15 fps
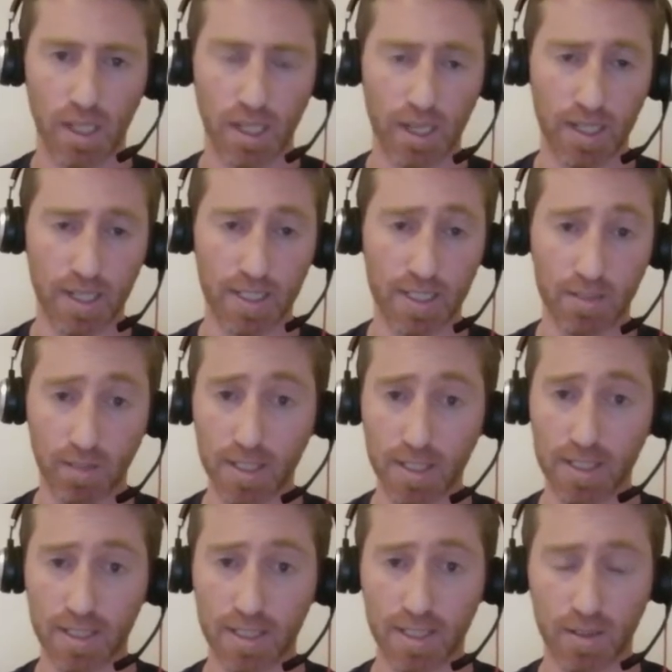
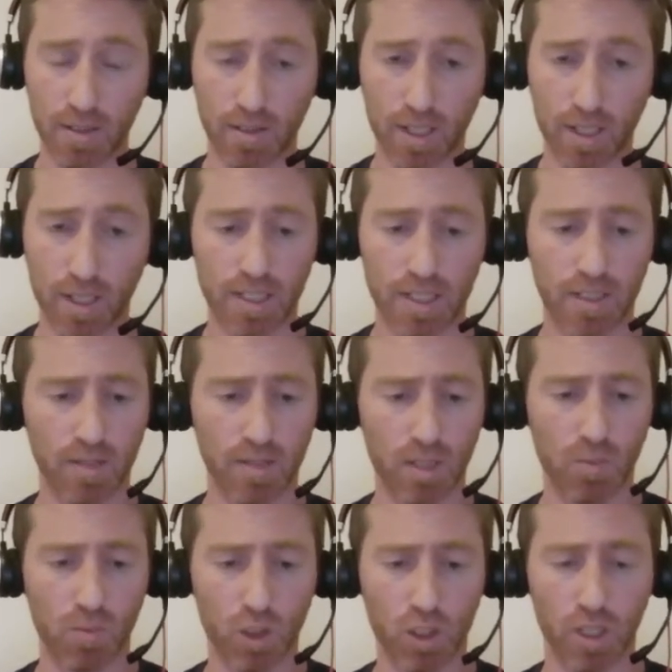stress, okay?
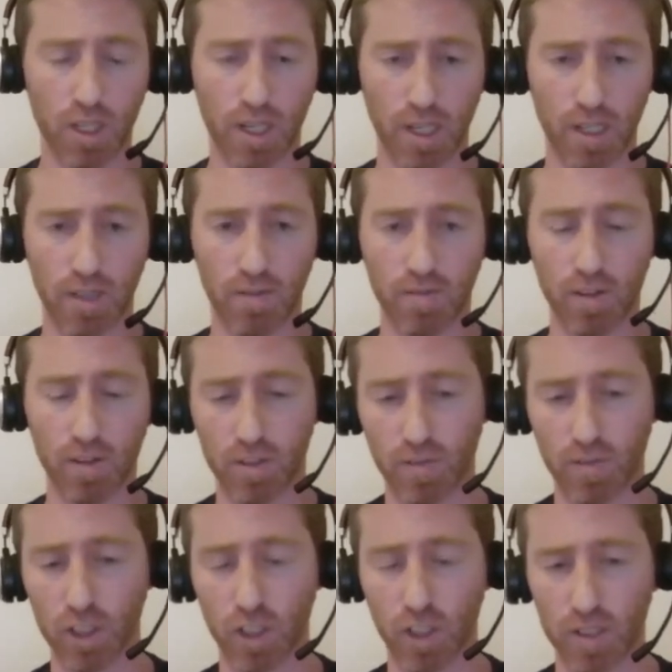Stress, which the first
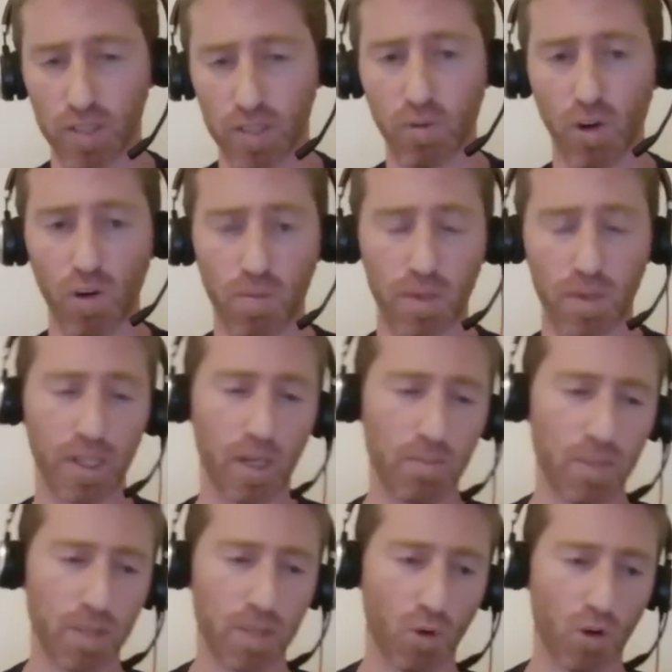feature is probably a
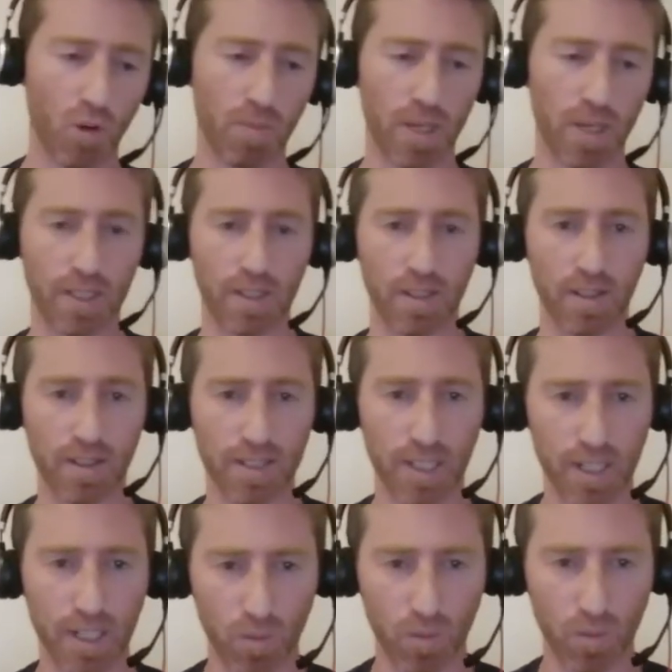bit more complicated than the
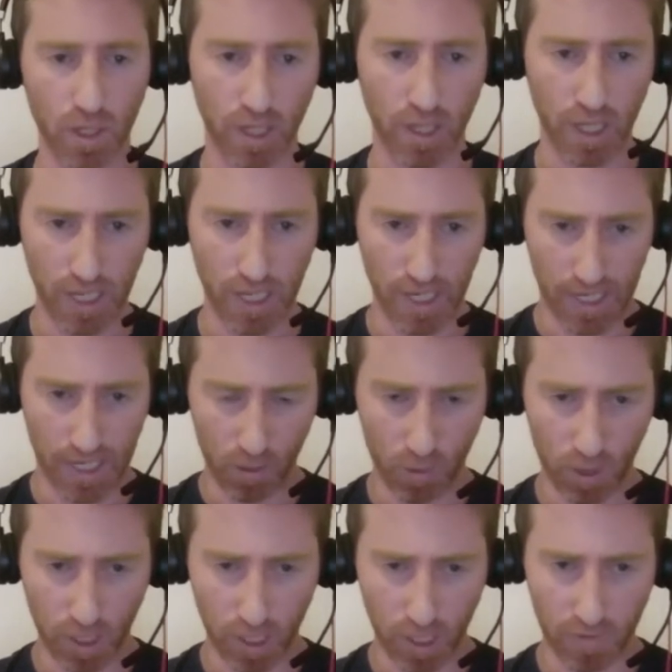second one.
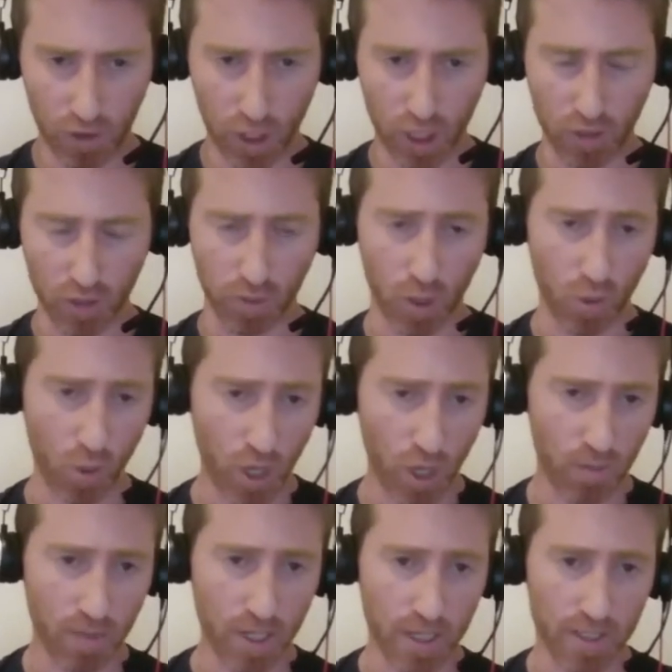We have change of
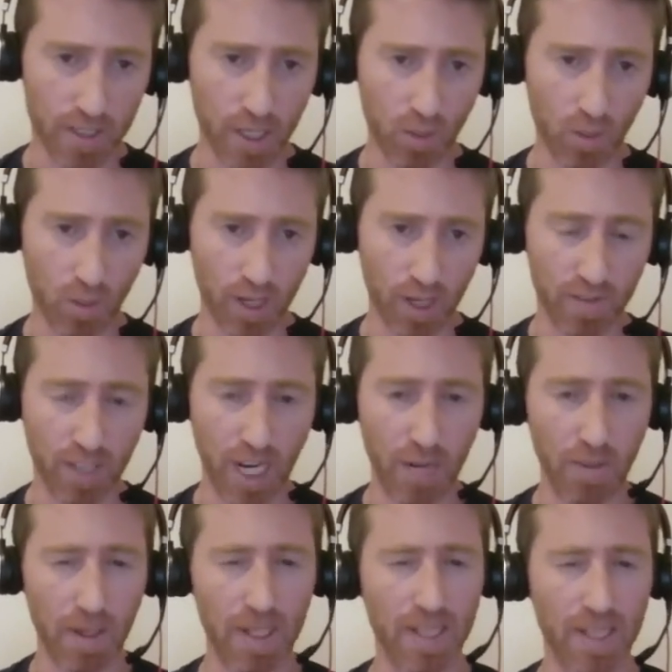requirements and we have
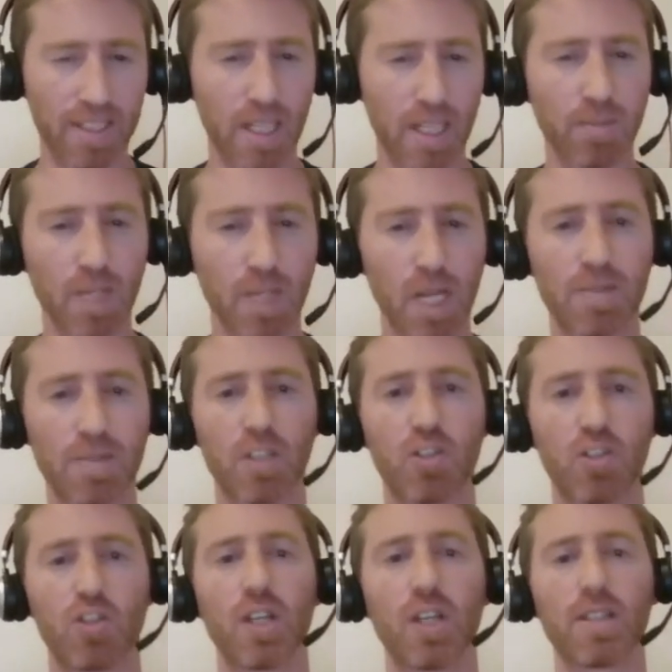timeline, and sometimes
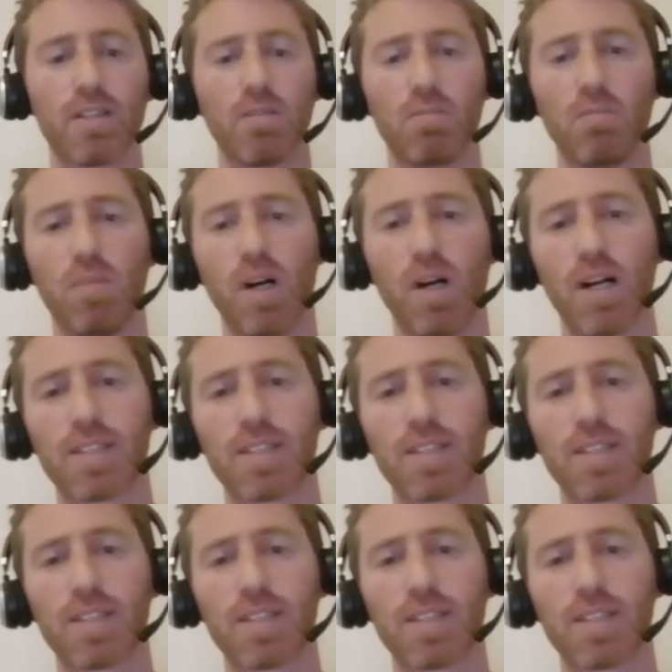it's just bugs